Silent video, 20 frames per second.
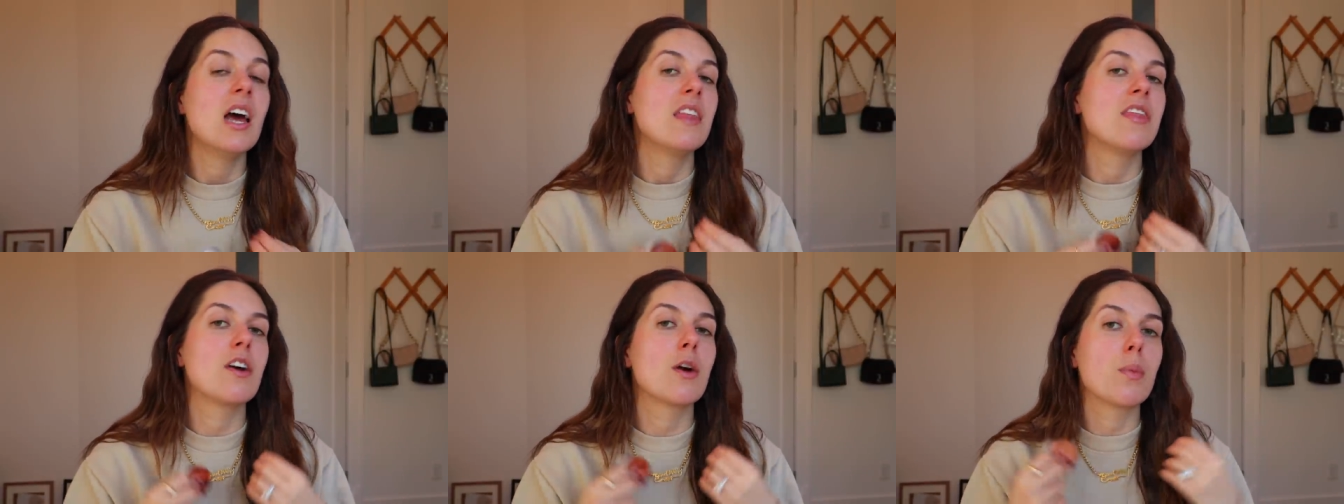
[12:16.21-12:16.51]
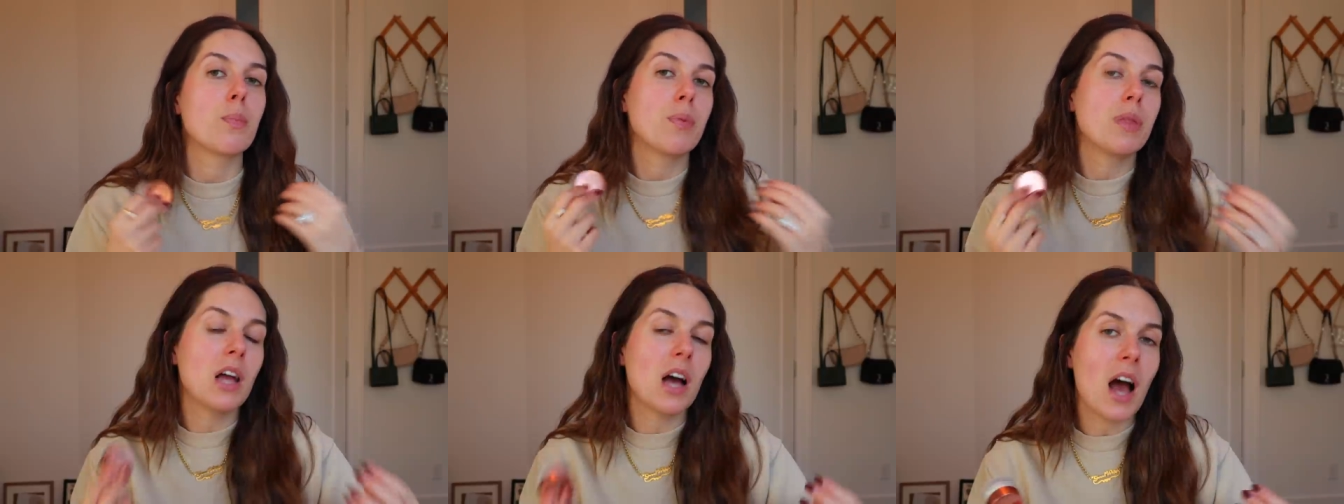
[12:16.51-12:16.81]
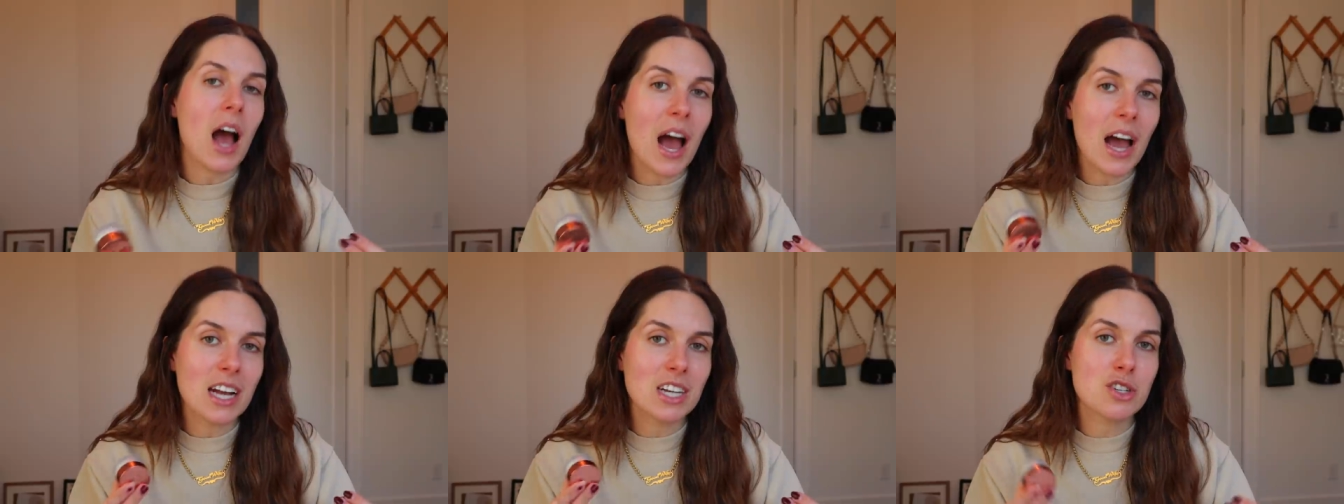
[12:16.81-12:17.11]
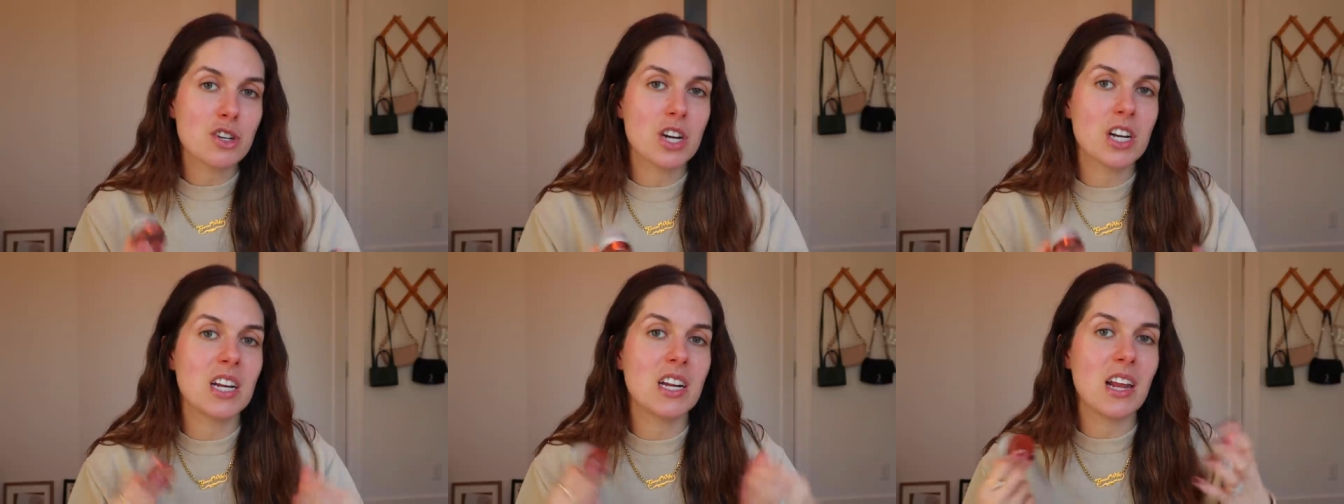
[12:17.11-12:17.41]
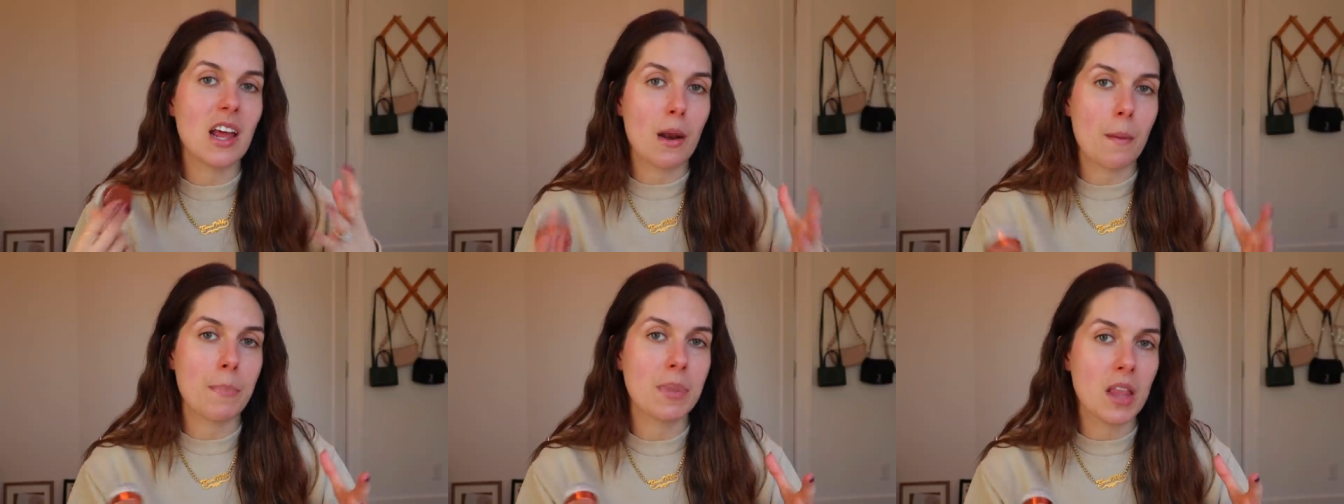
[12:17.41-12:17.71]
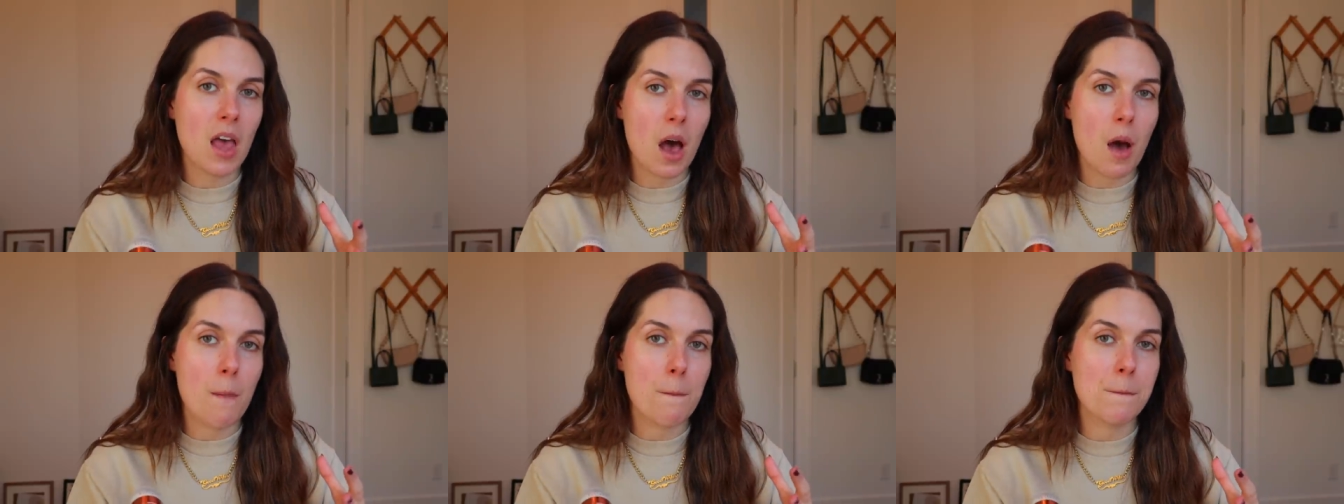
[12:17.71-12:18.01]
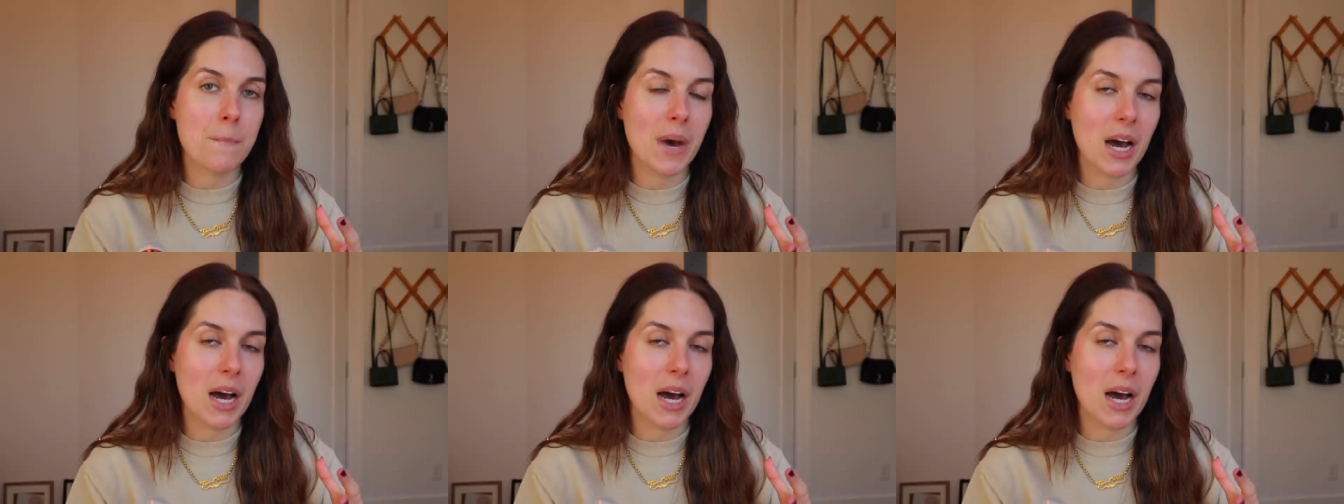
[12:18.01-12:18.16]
They're hydrated and plump,